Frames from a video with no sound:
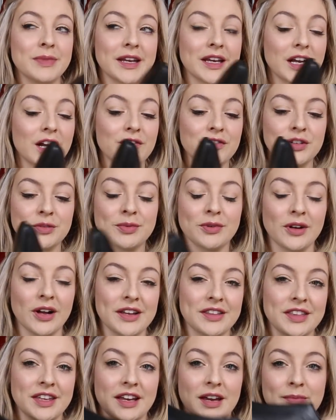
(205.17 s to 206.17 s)
being comfortable,
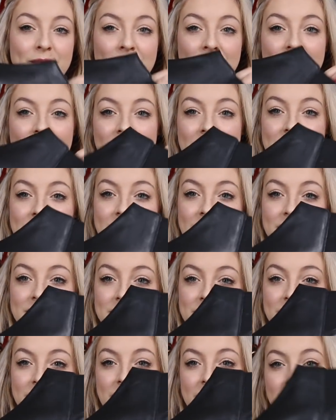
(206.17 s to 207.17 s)
I think a pair like
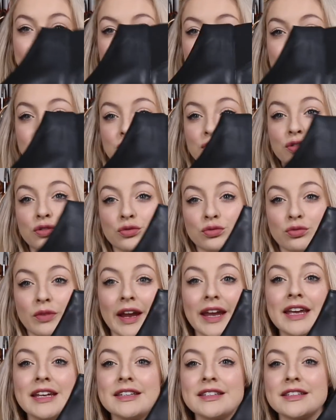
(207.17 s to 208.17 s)
this is
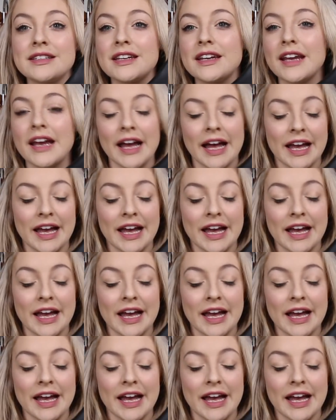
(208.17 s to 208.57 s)
great.